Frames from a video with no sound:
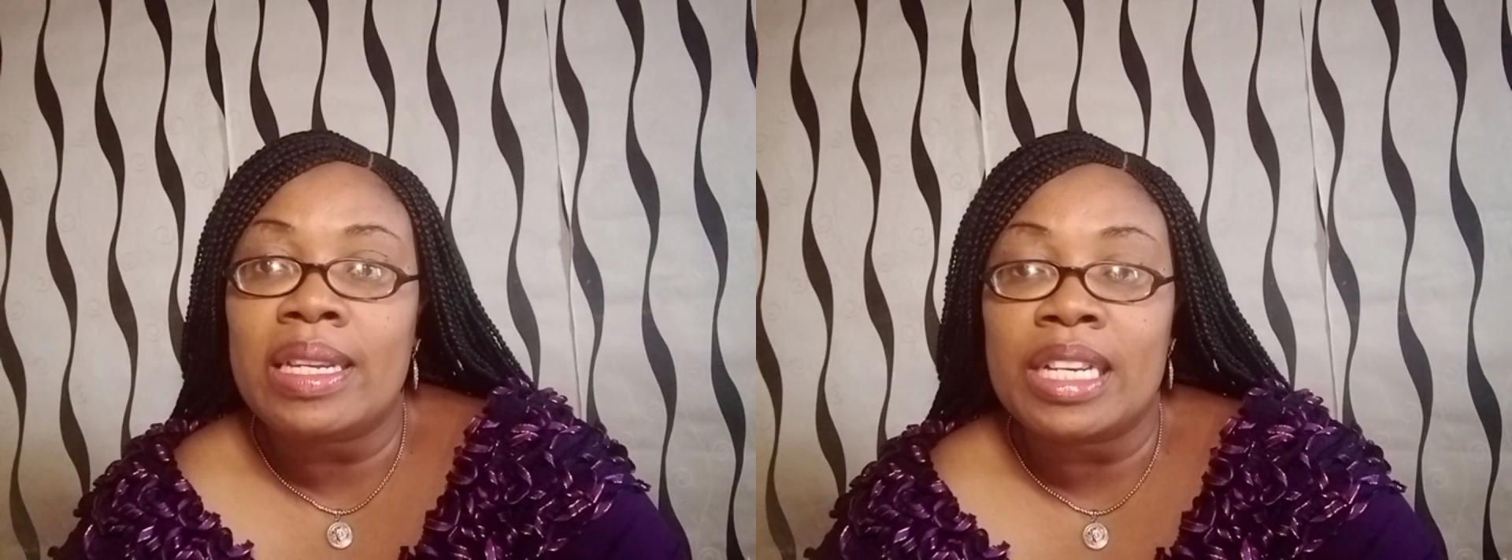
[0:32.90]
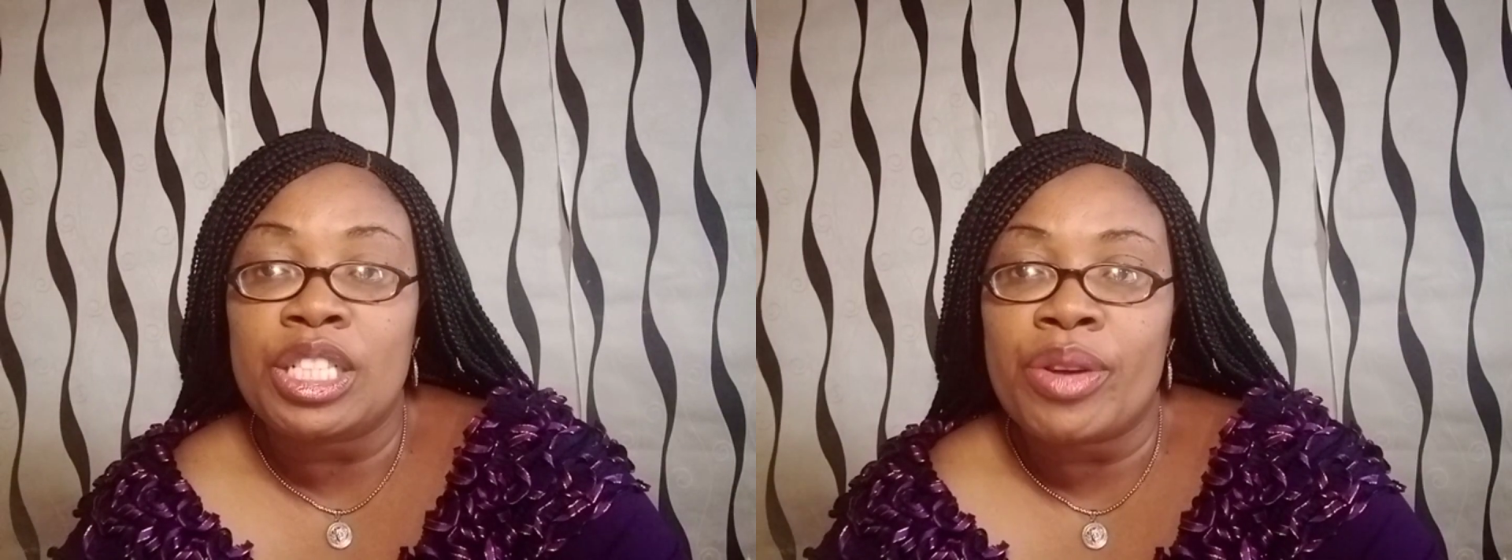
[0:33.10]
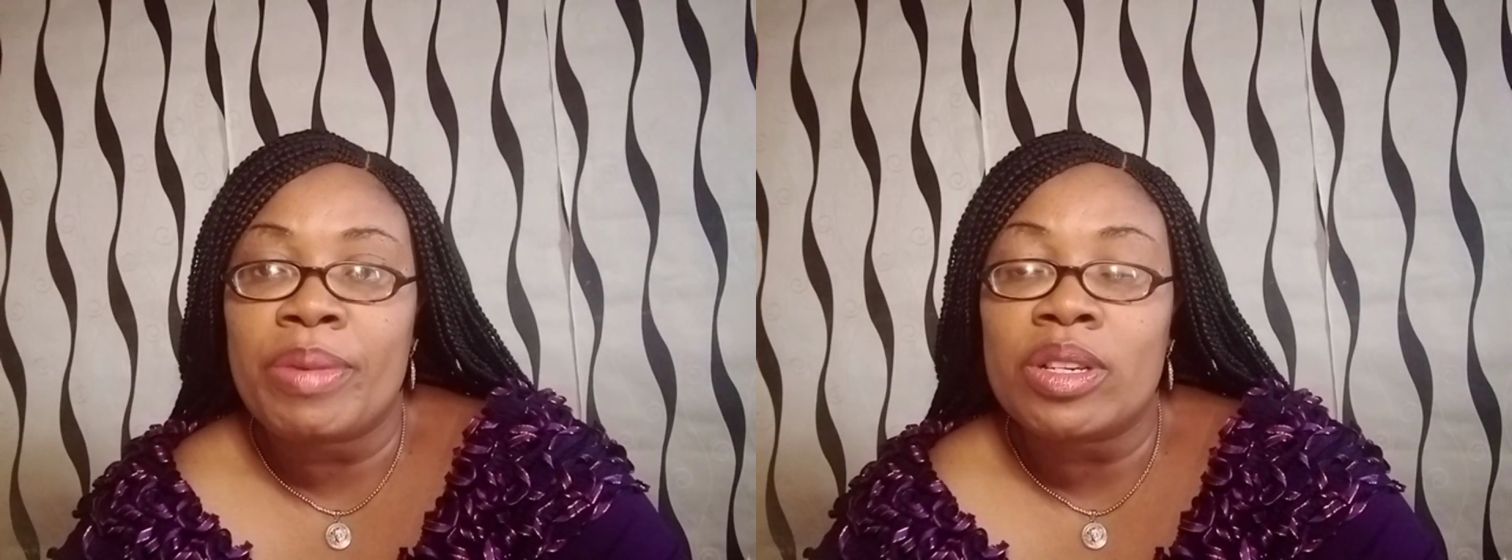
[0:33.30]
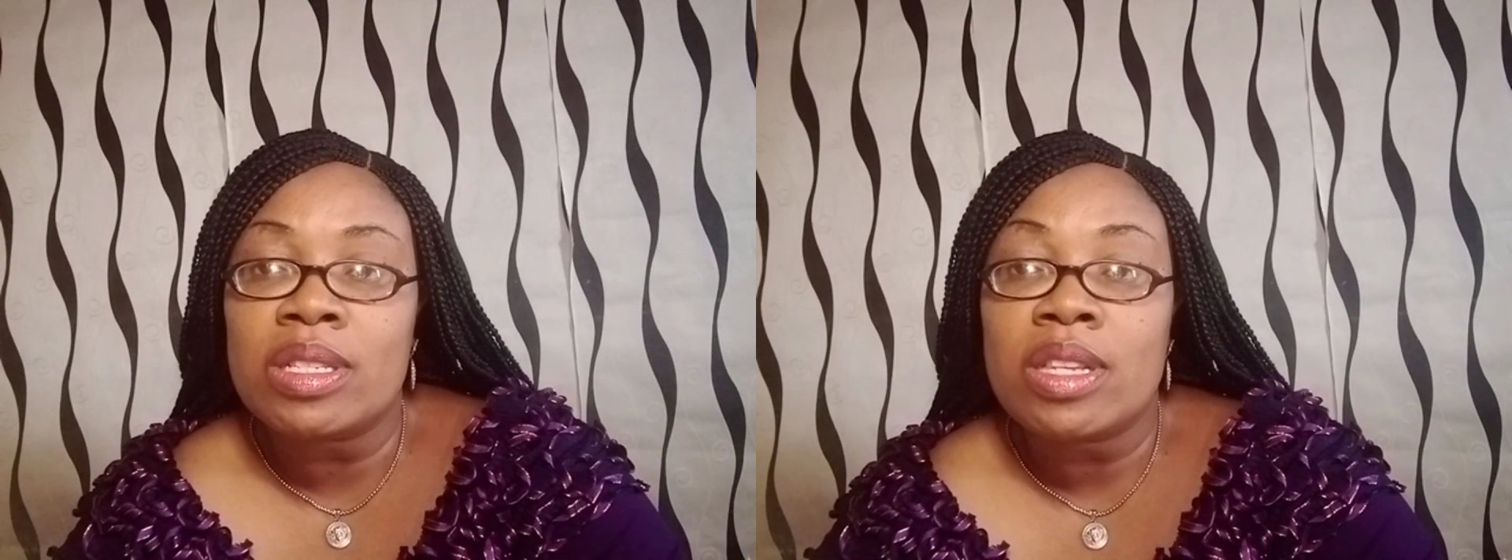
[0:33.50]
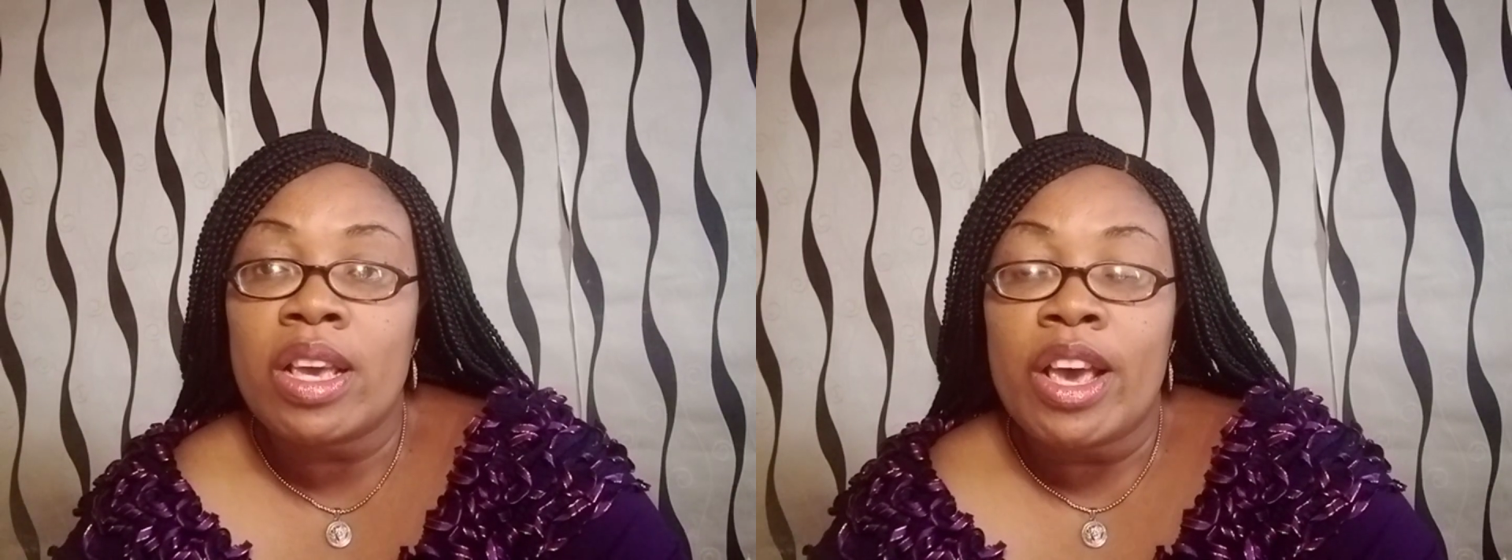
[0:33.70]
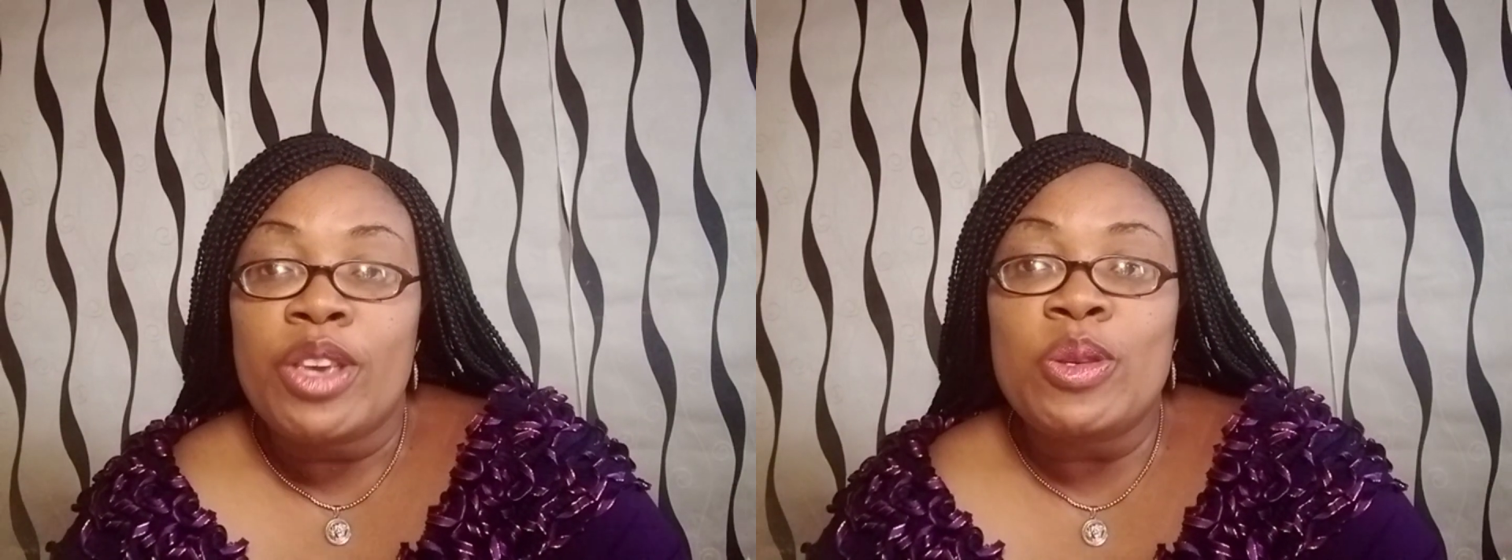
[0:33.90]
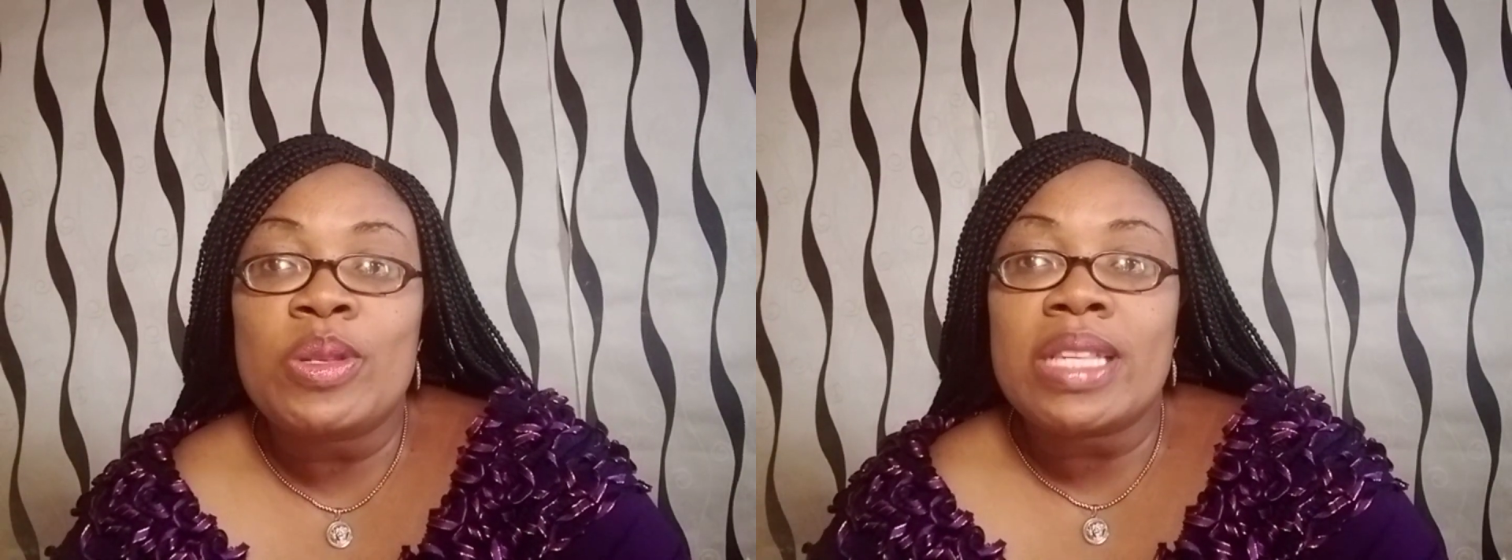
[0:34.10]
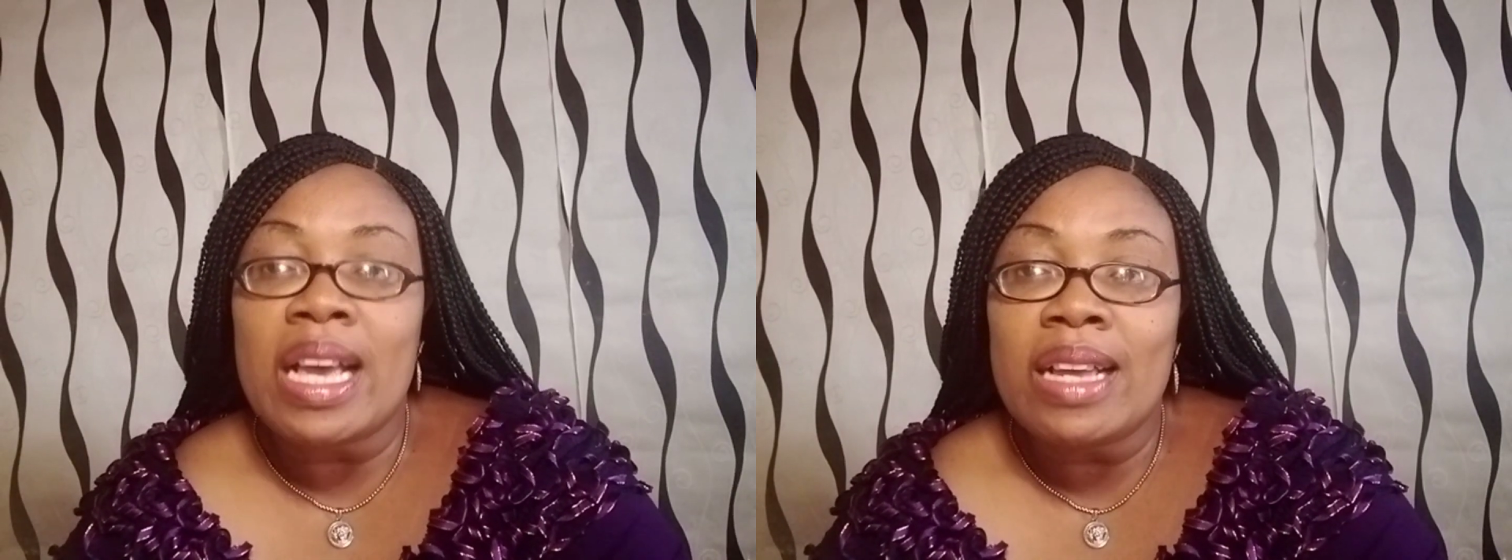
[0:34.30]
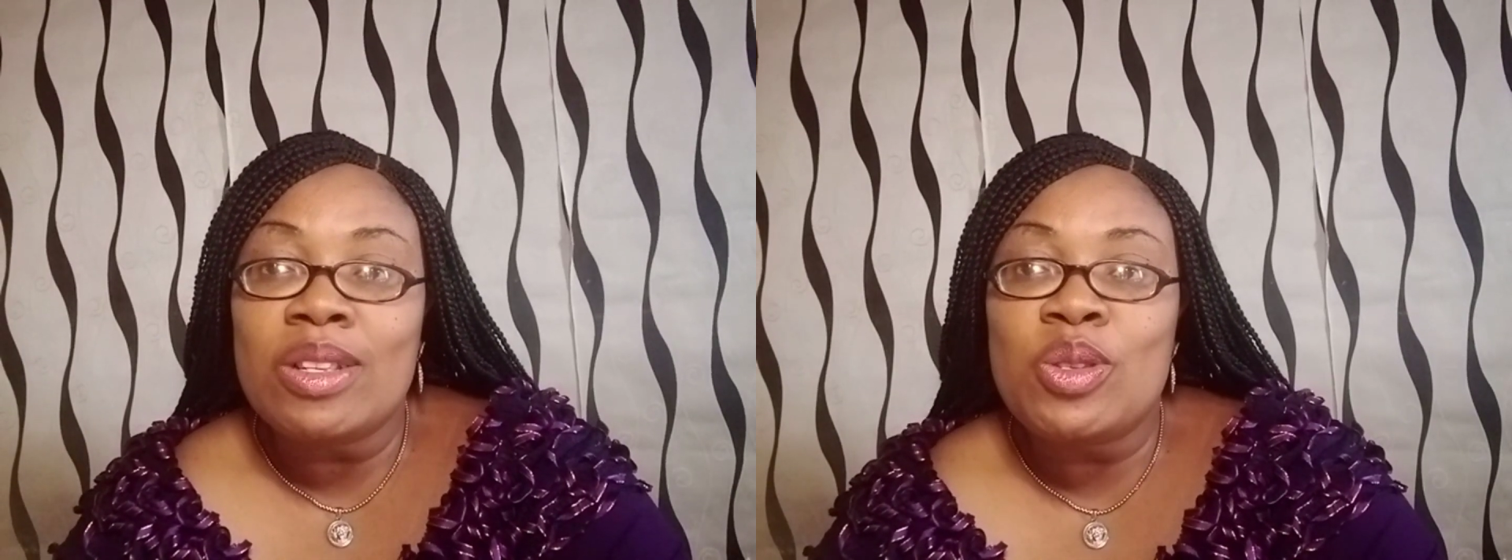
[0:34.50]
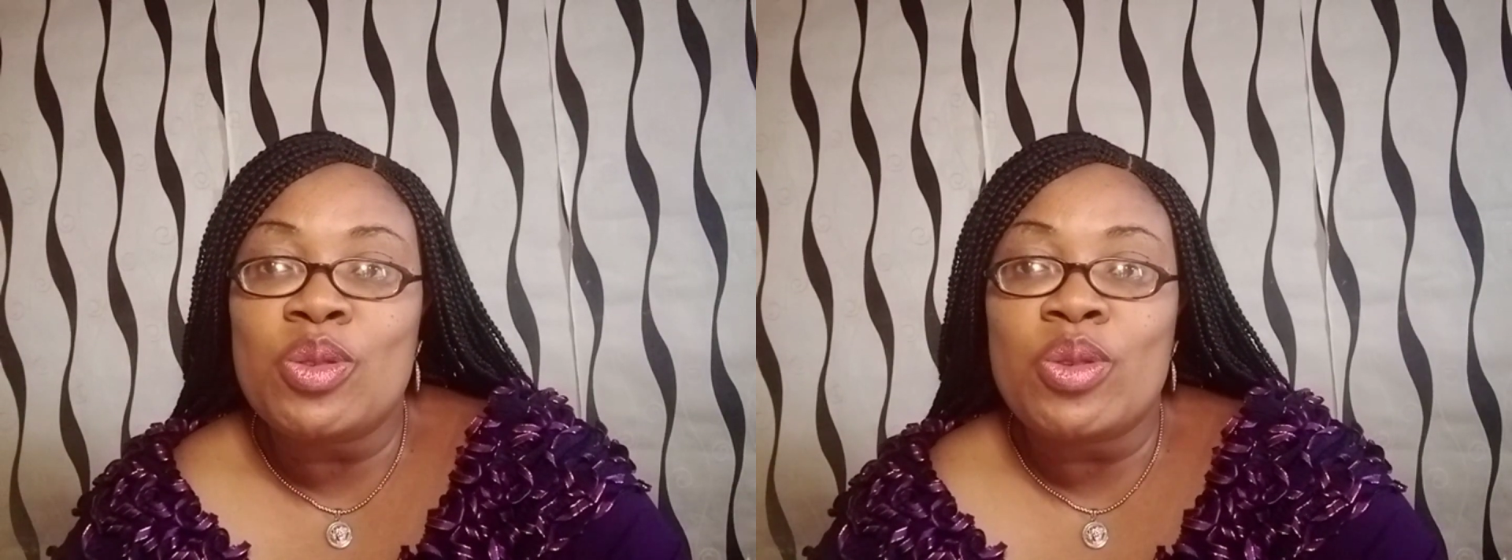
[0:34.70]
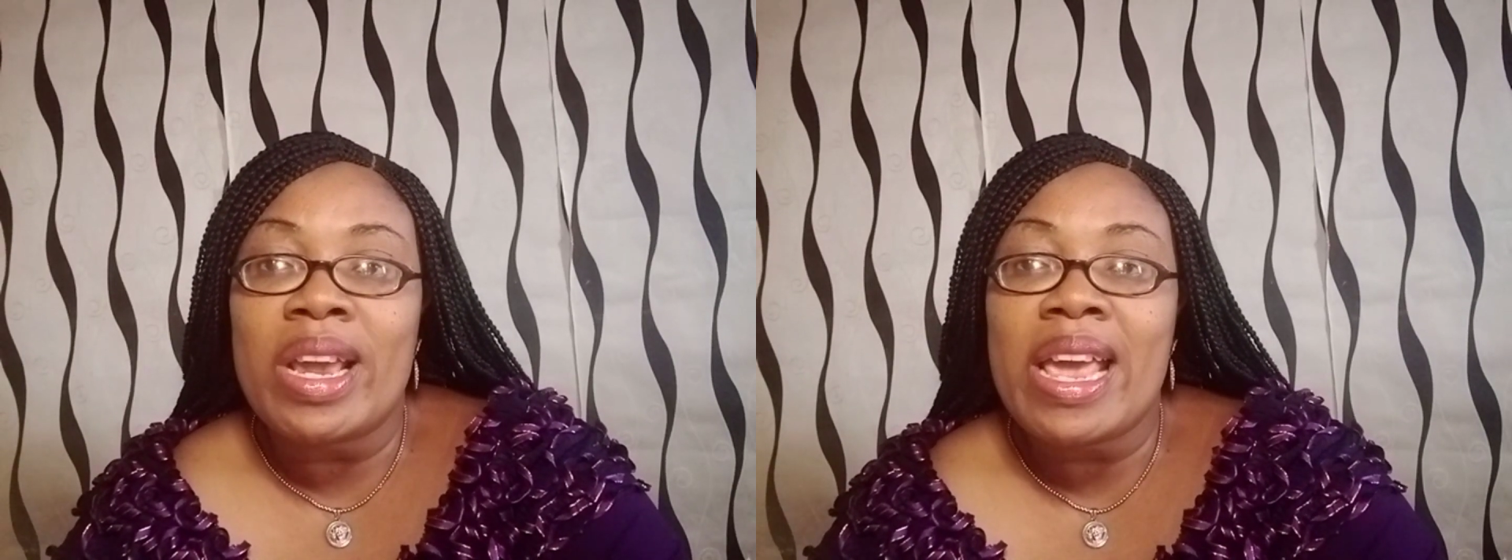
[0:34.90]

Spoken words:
in Nigeria, because you stand to